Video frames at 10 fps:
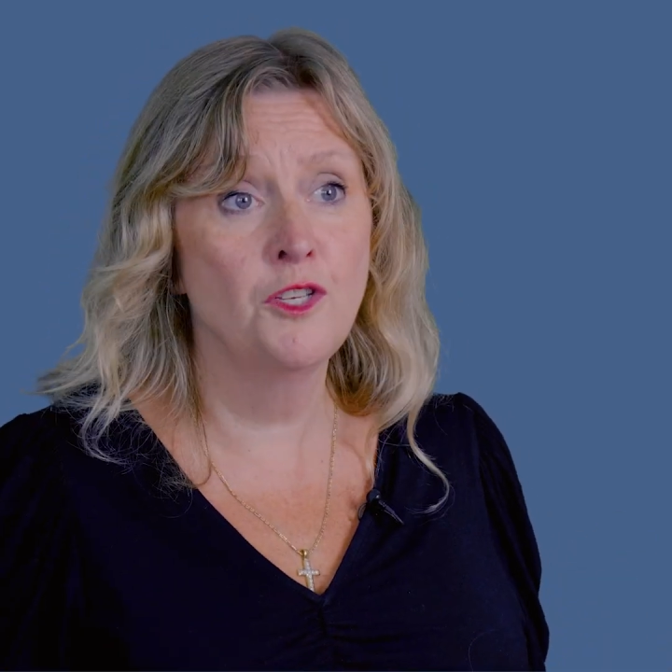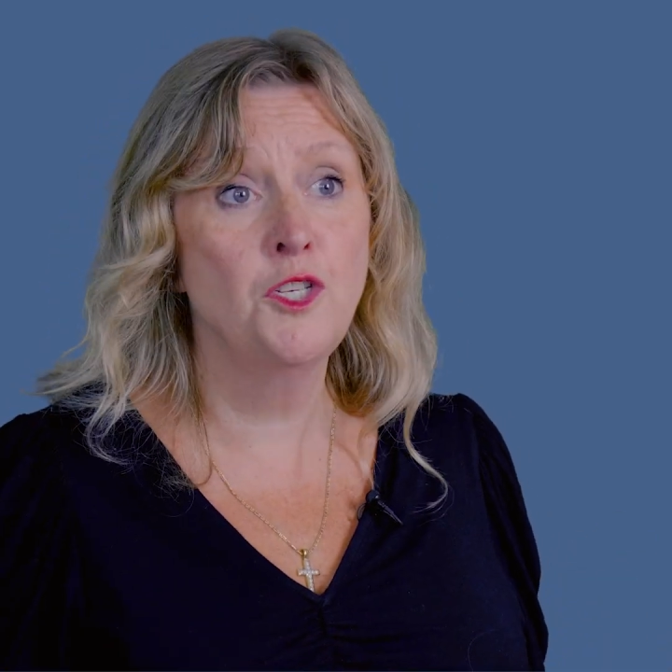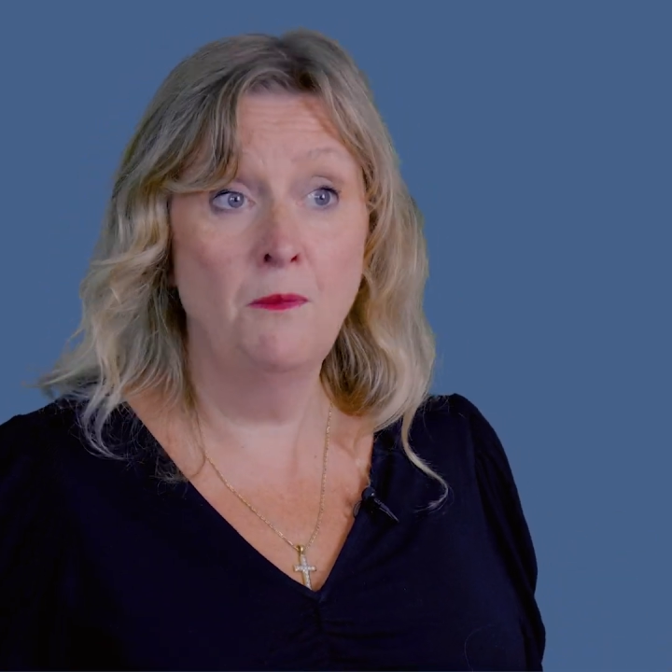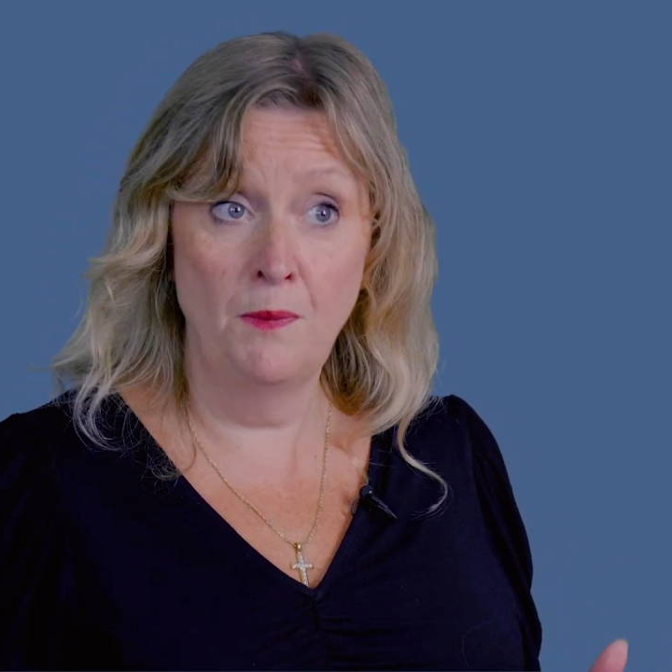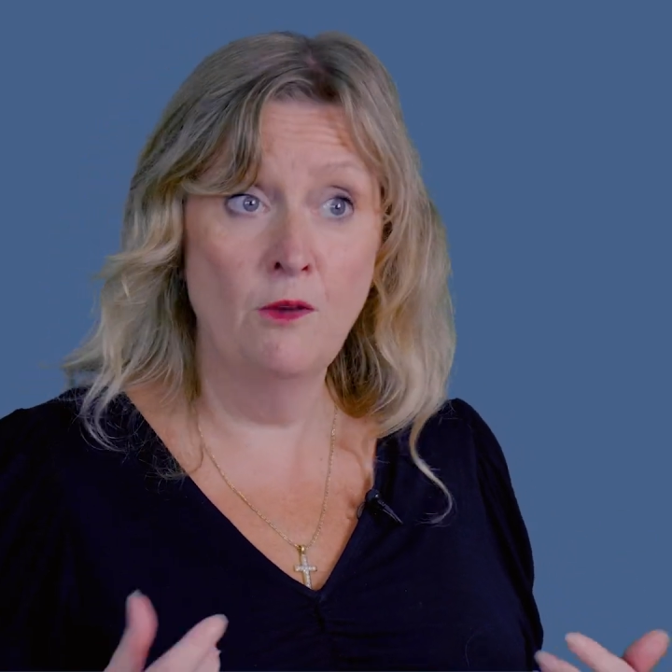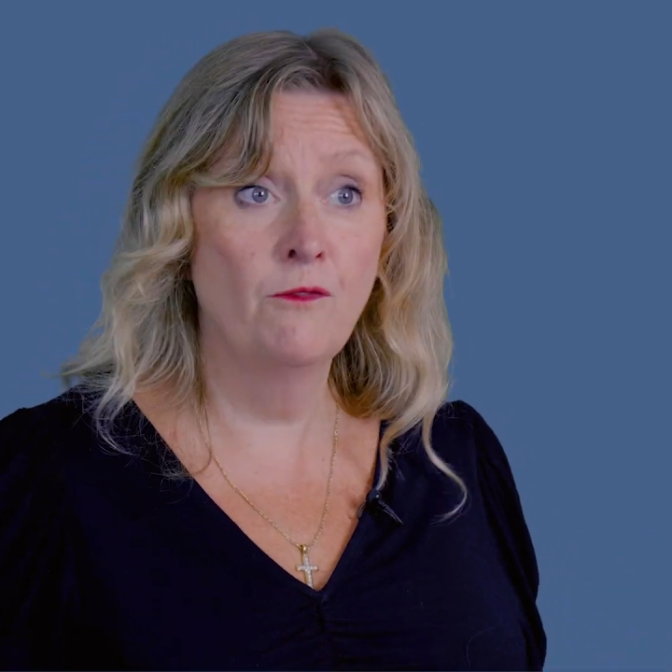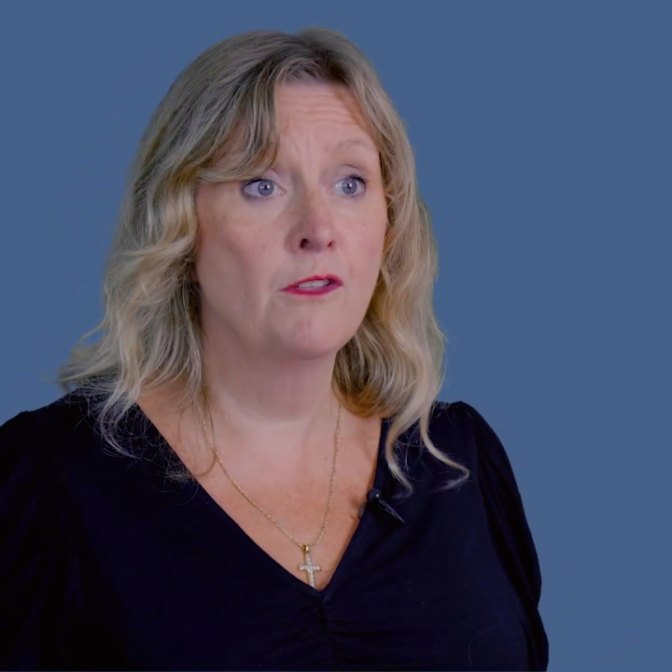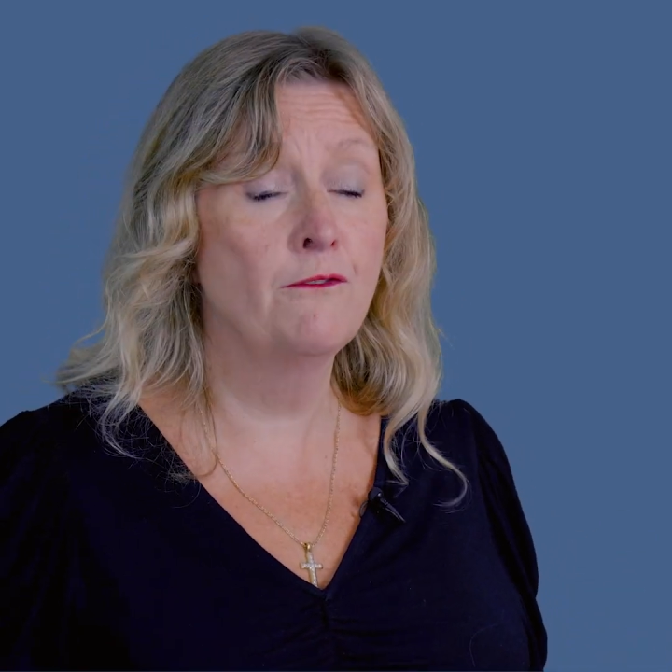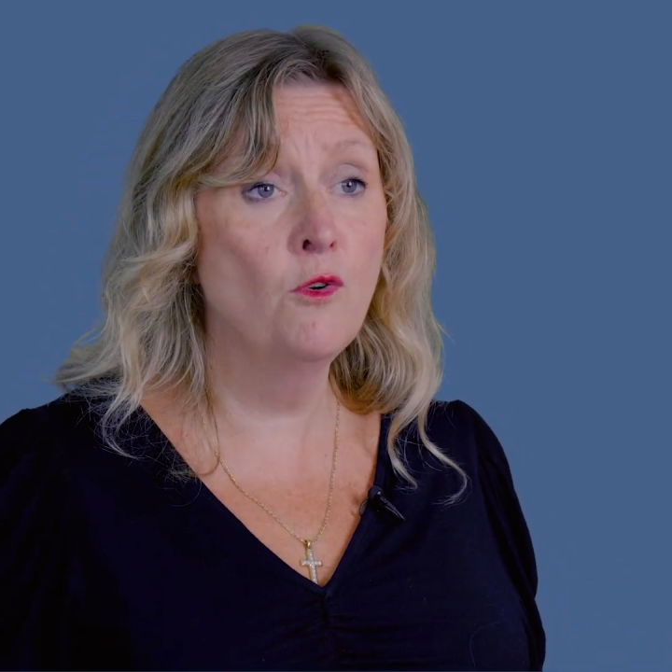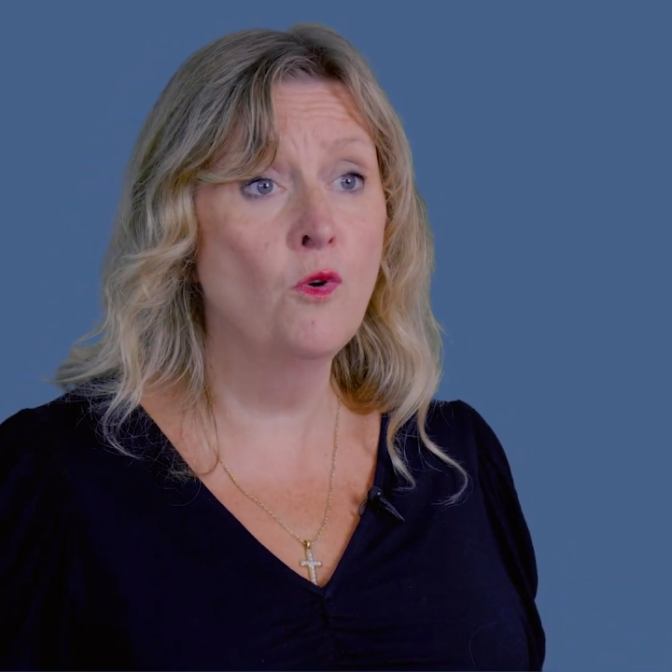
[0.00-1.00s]
GP over the
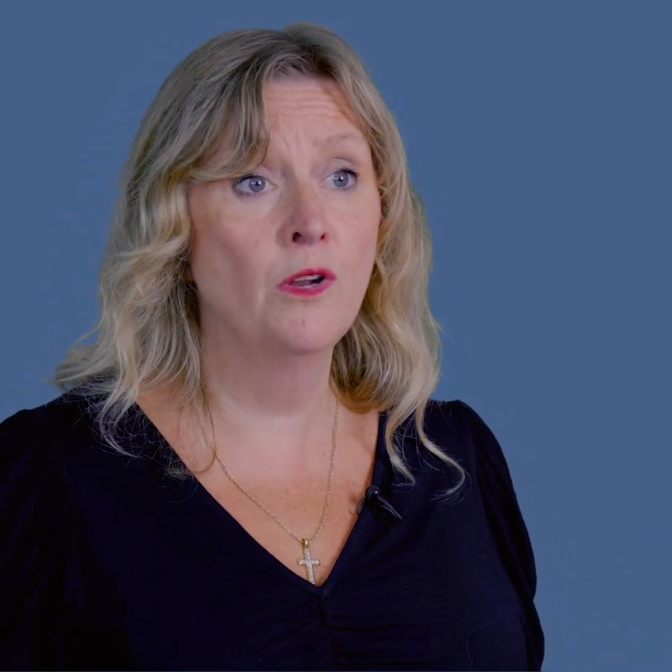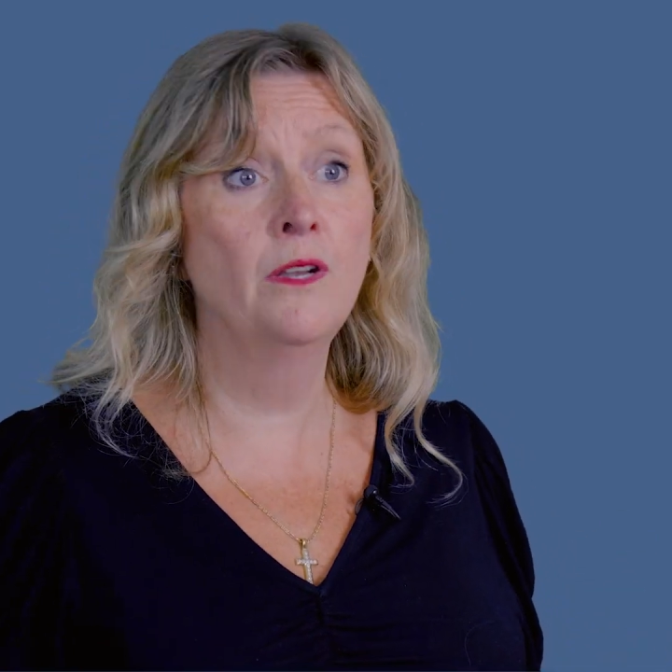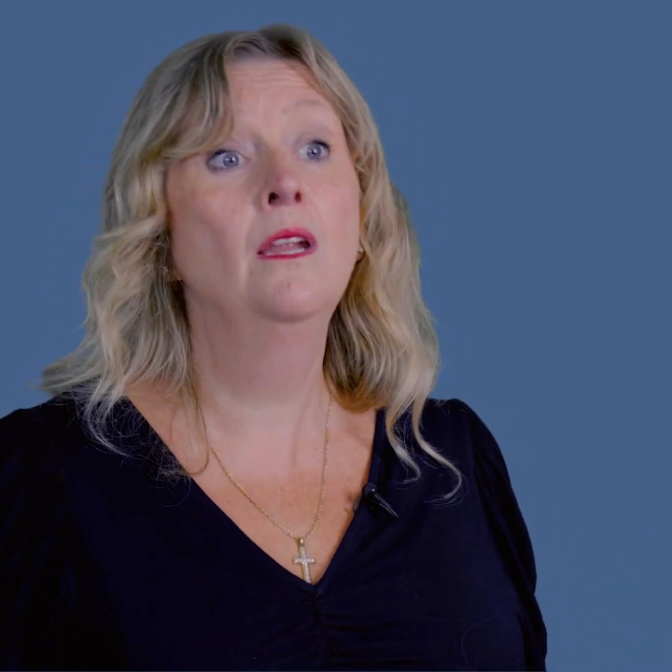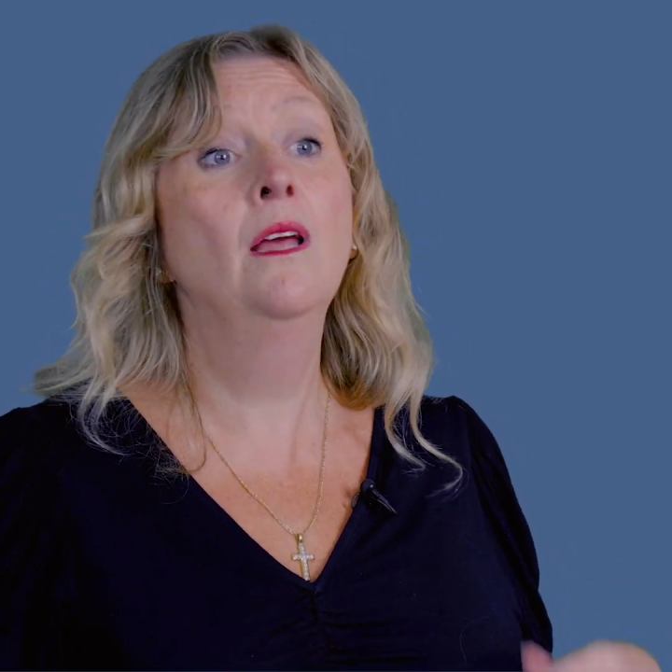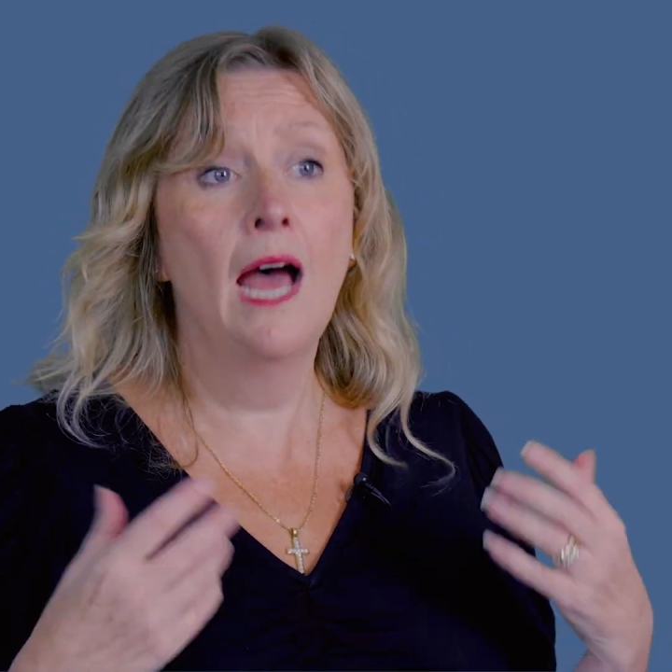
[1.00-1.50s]
phone